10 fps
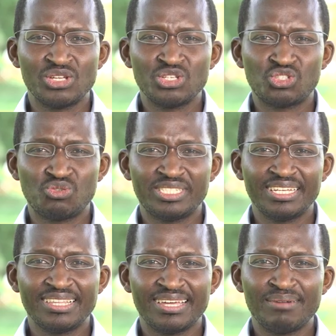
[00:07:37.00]

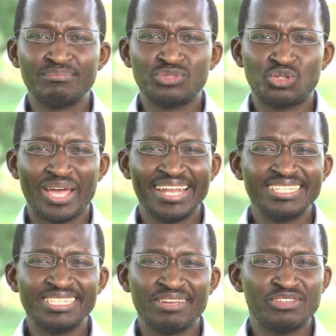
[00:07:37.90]
switching them to
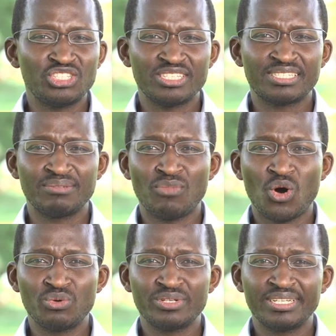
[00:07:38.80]
energy efficiency
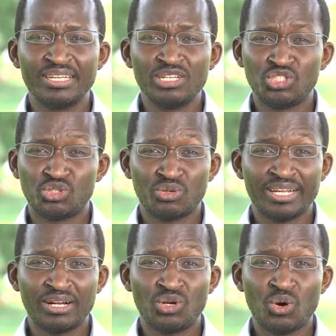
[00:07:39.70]
mode
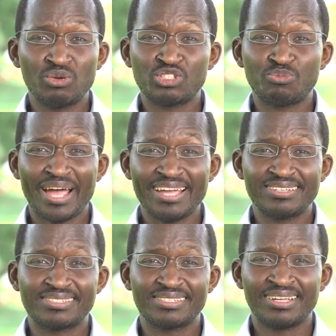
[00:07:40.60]
during load
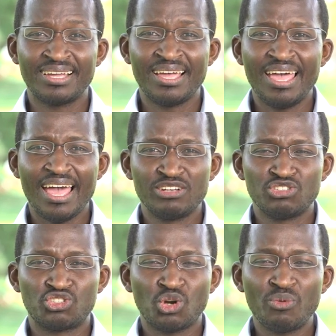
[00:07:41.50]
spikes,
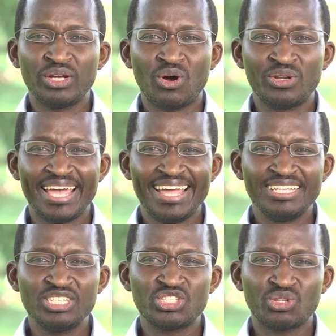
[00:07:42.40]
and drawing on
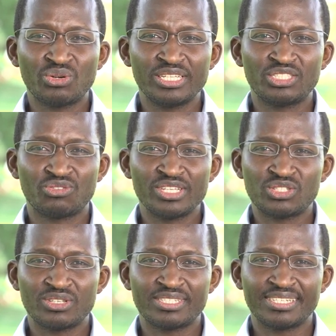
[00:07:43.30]
energy storage
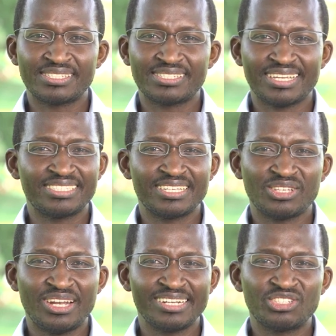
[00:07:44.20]
resources such as
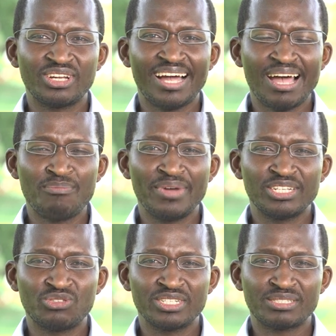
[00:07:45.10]
electric car
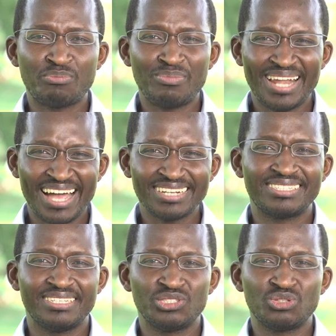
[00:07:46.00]
batteries plugged
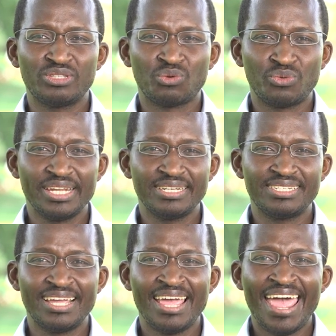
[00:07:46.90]
into the grid
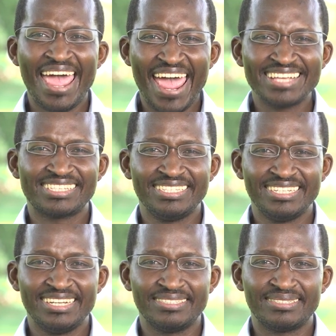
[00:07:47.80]
as
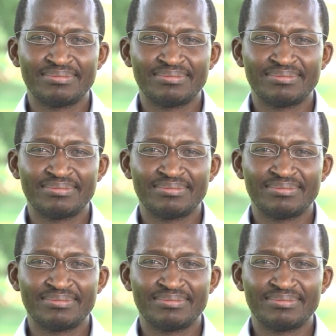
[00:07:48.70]
needed.